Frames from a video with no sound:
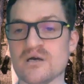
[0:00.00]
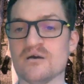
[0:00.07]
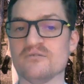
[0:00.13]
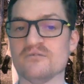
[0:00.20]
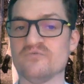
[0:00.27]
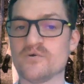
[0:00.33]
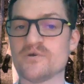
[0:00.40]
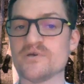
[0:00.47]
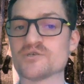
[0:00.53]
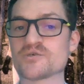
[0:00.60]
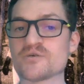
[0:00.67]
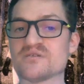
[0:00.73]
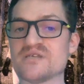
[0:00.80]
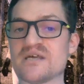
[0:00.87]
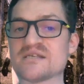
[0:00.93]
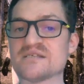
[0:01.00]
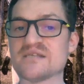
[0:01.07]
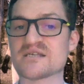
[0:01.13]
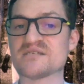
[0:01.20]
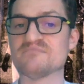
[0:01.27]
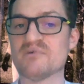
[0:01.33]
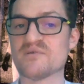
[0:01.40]
A voyage could take
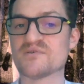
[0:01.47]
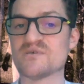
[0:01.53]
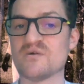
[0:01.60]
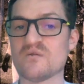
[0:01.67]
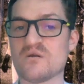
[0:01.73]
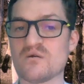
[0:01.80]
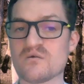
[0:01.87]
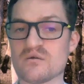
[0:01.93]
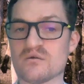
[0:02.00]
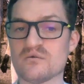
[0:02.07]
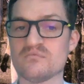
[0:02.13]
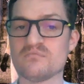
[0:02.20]
6 months or longer.